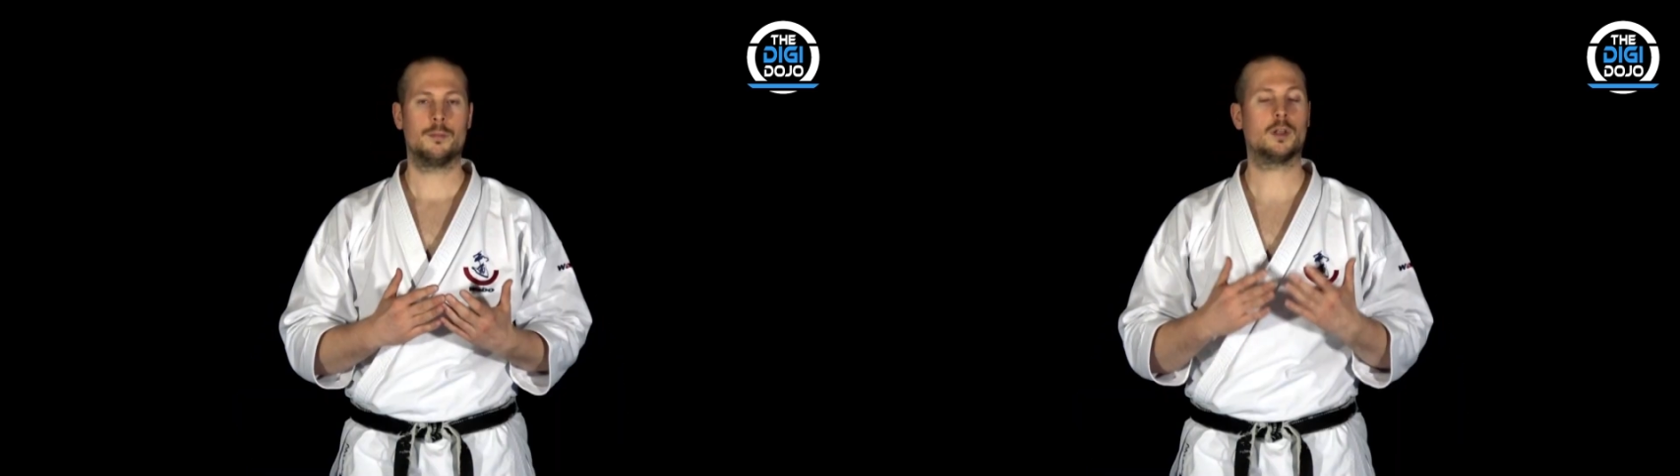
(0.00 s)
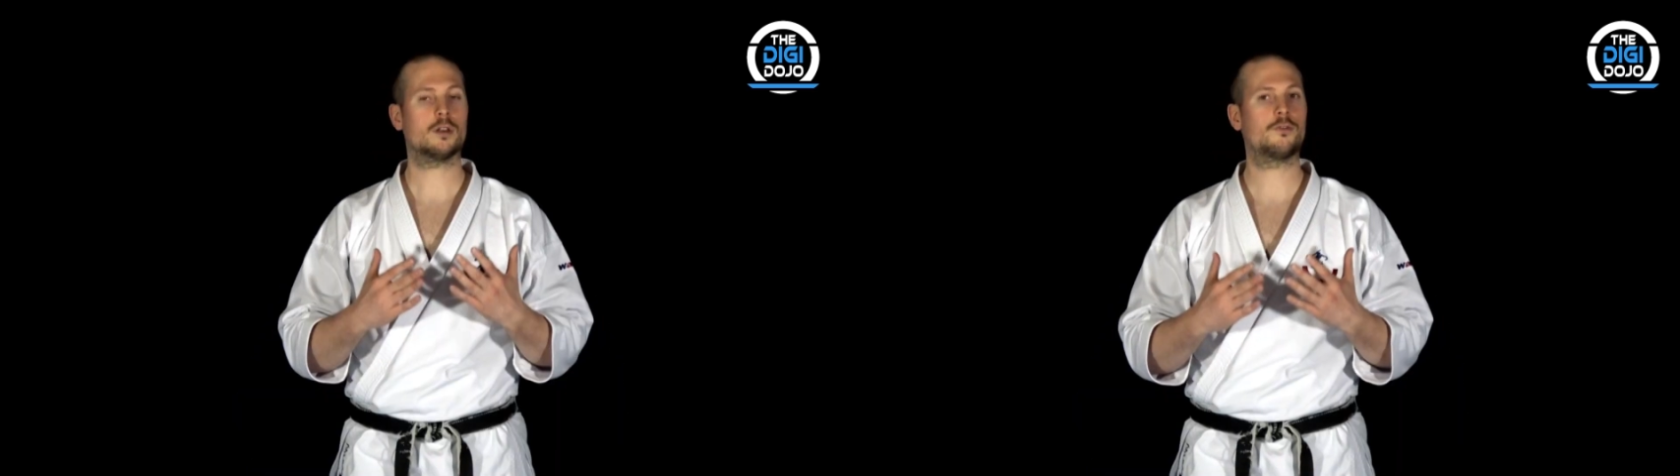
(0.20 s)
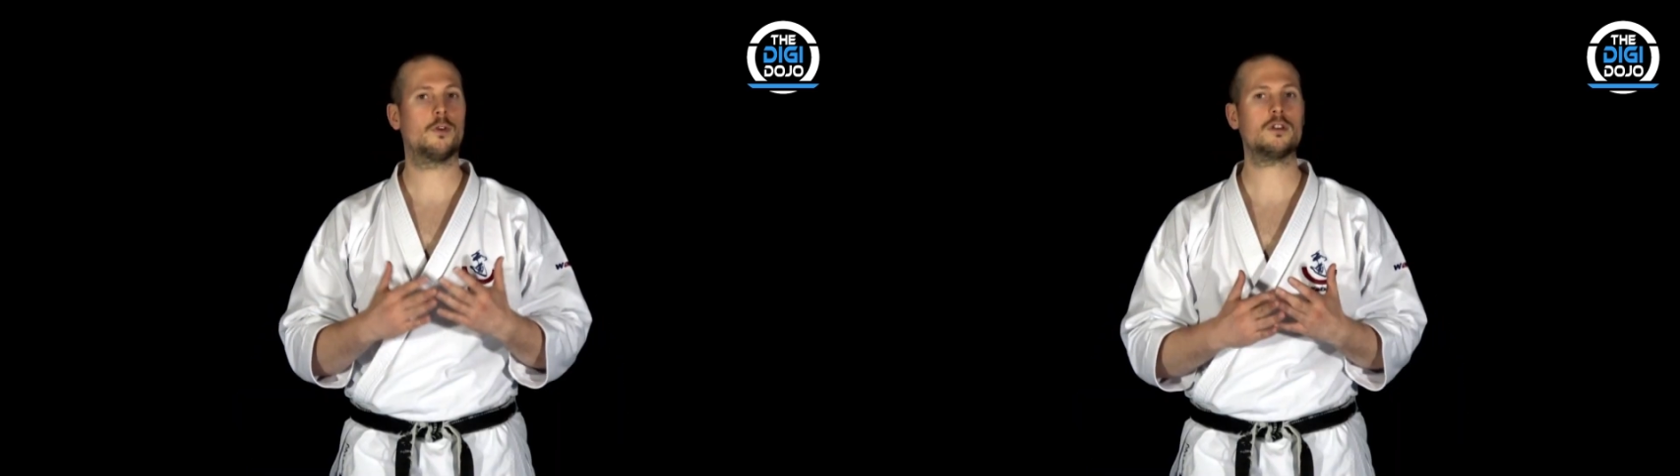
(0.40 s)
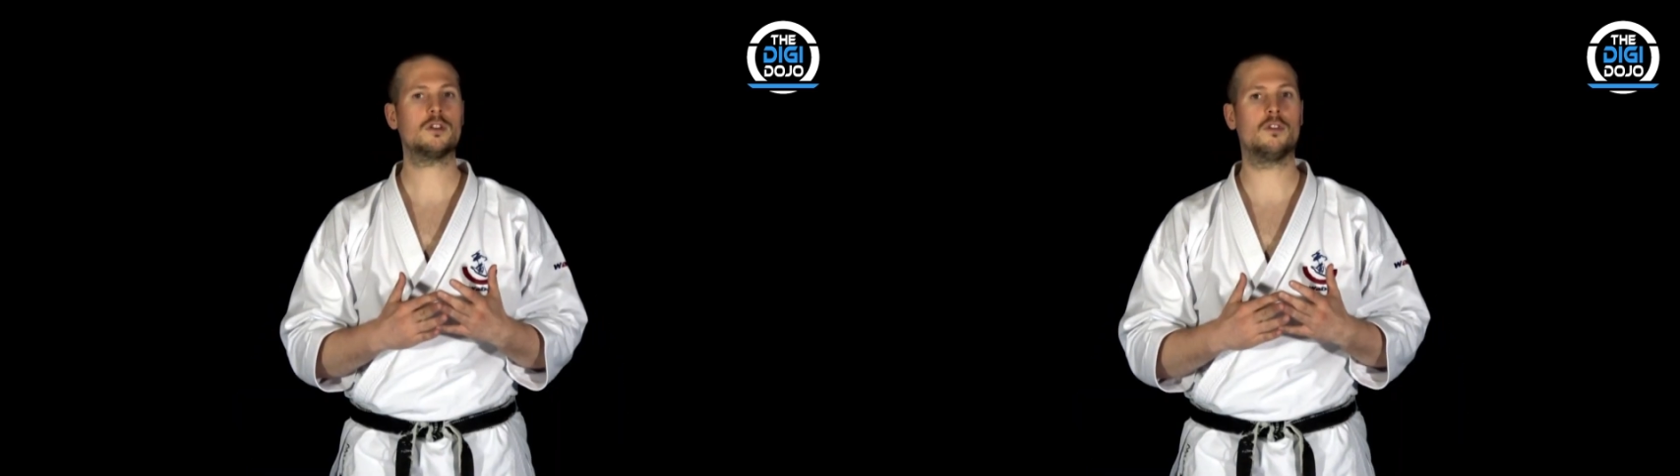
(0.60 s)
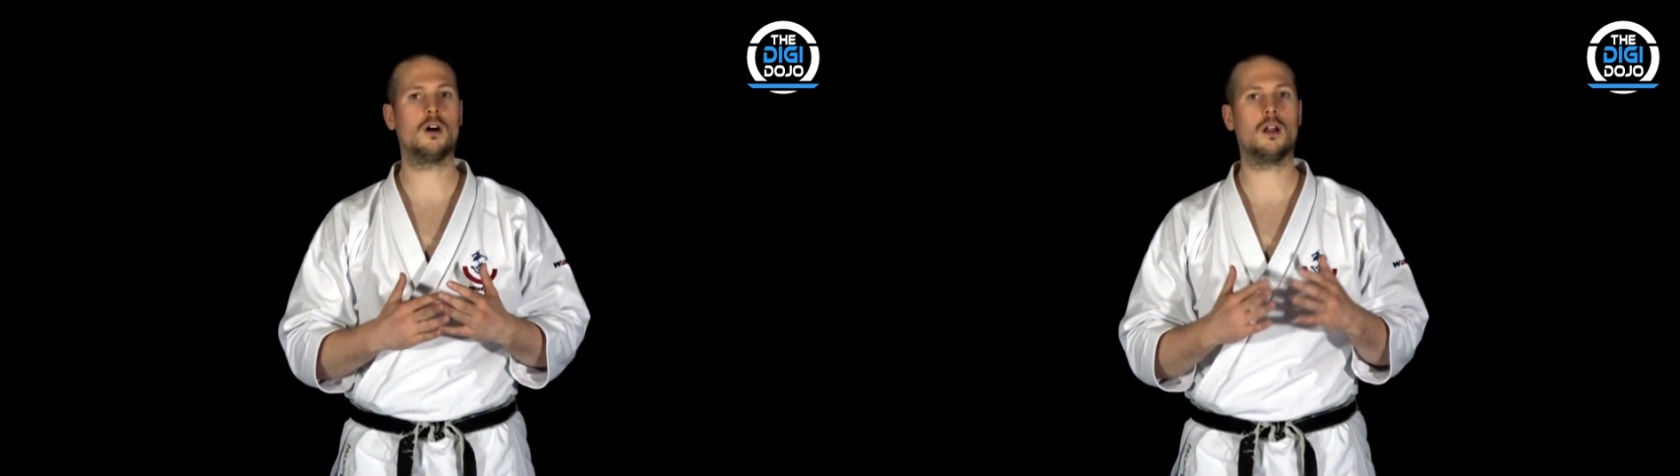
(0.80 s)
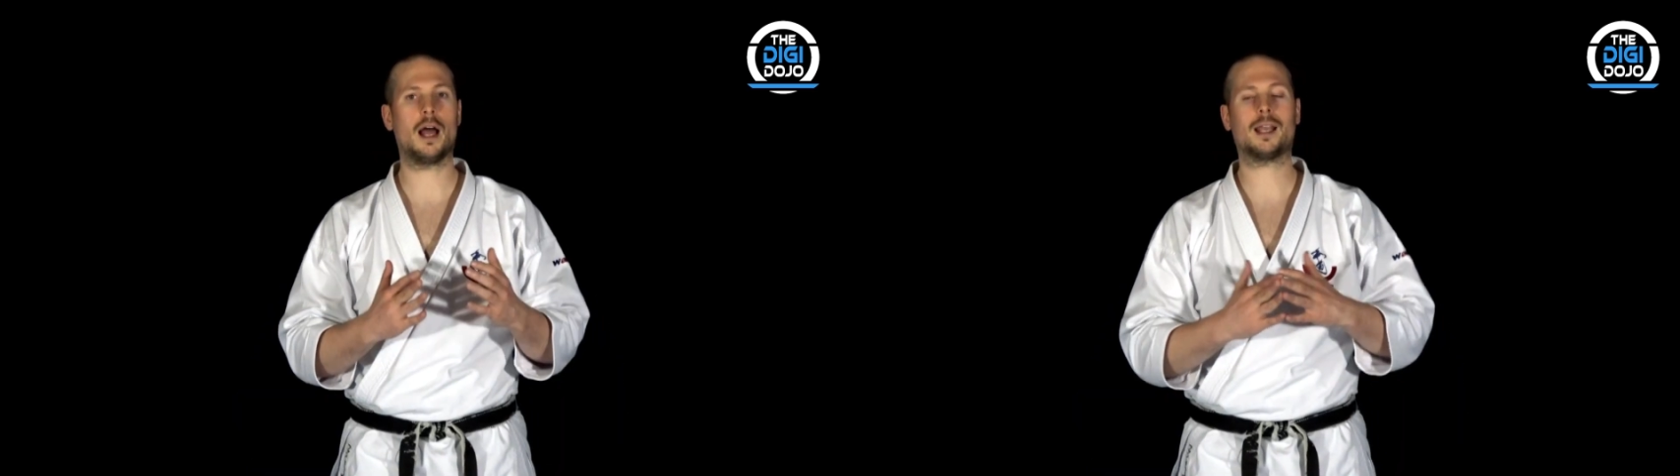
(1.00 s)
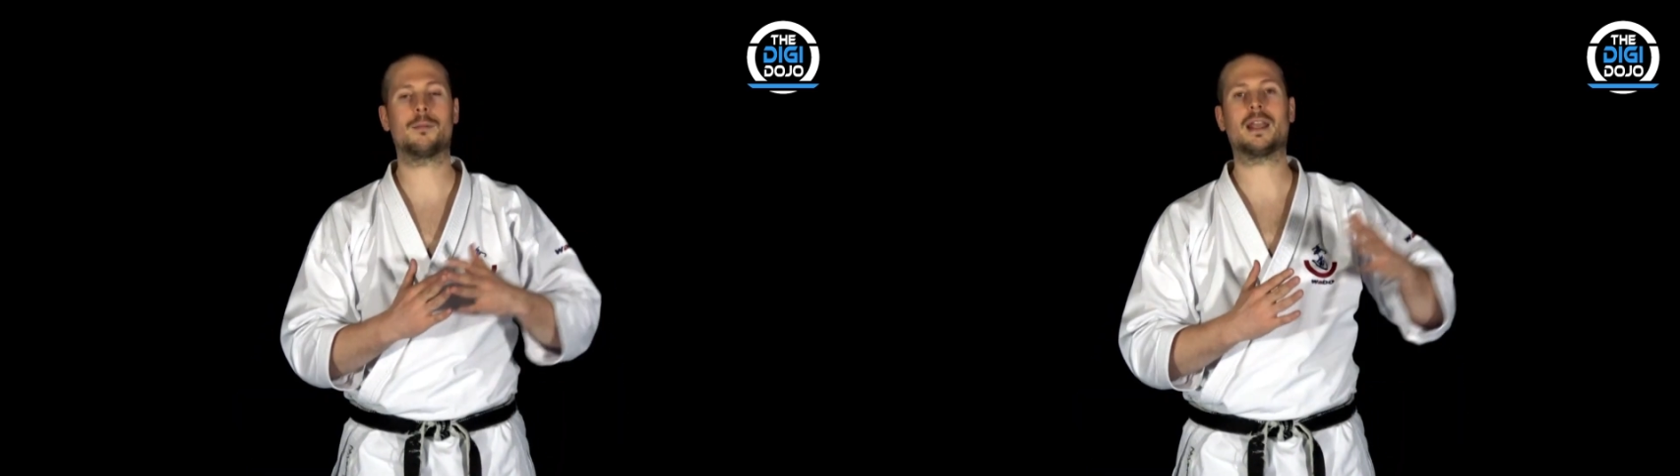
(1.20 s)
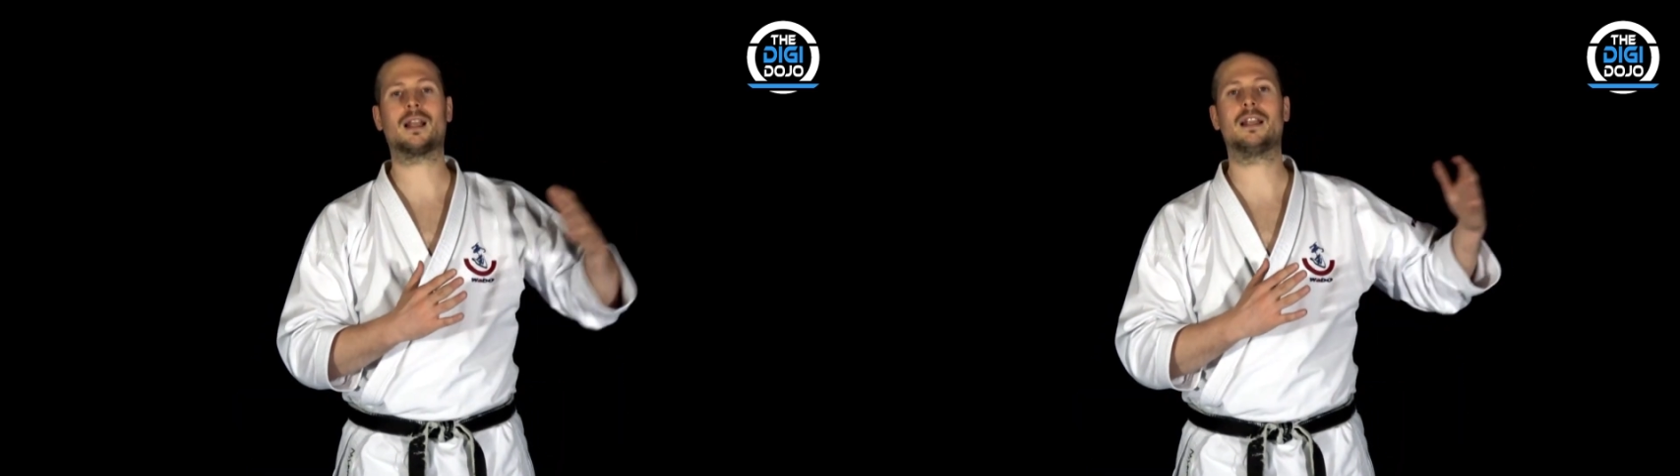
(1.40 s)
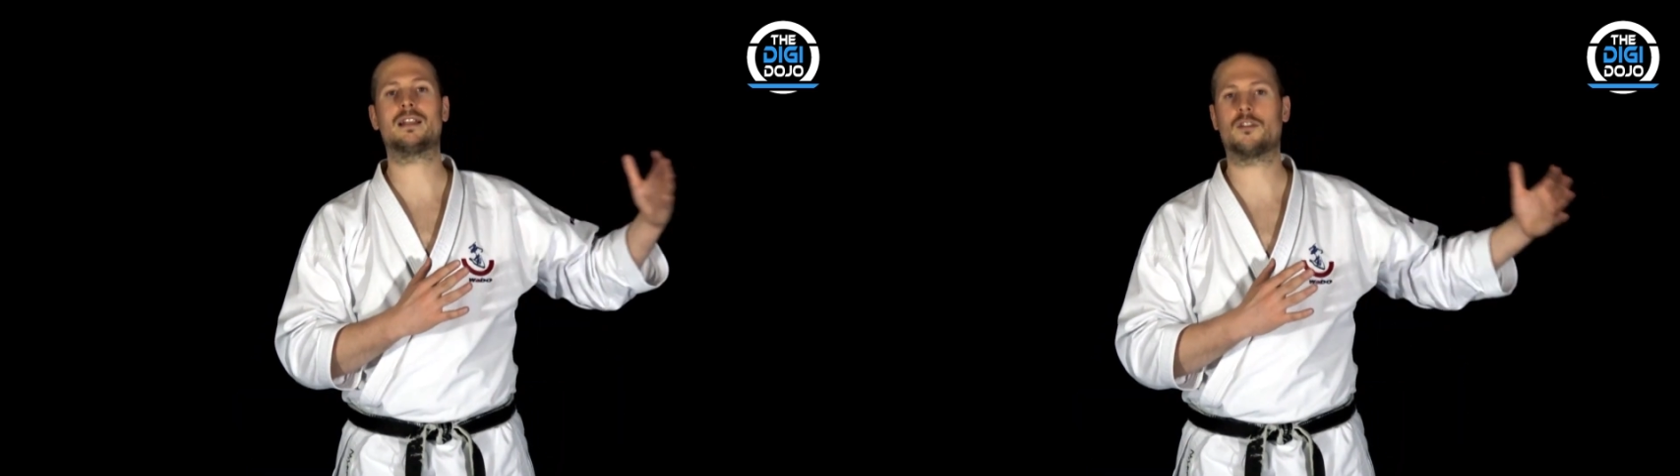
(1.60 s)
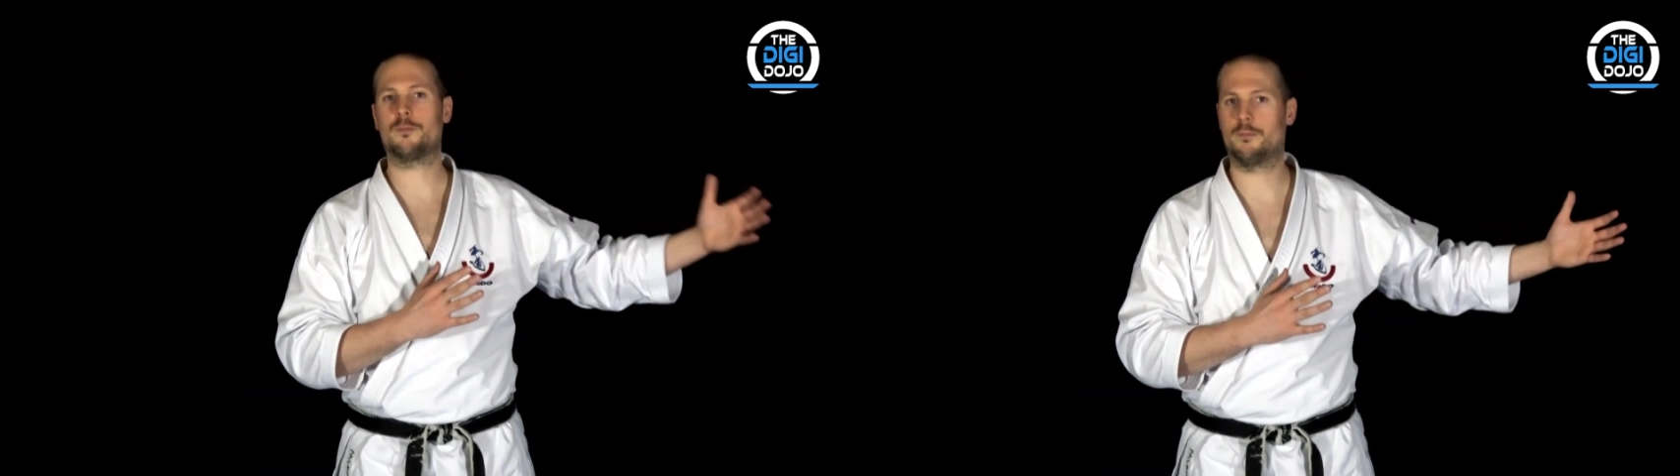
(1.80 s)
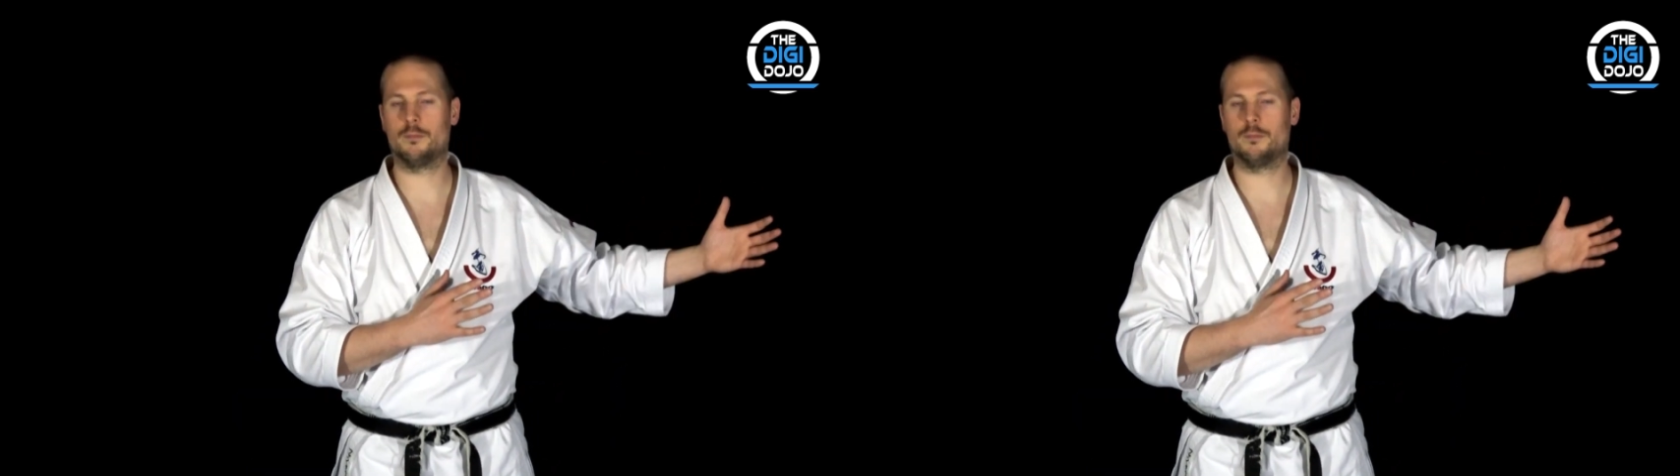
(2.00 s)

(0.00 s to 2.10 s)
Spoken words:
Because first of all, I can make a list of,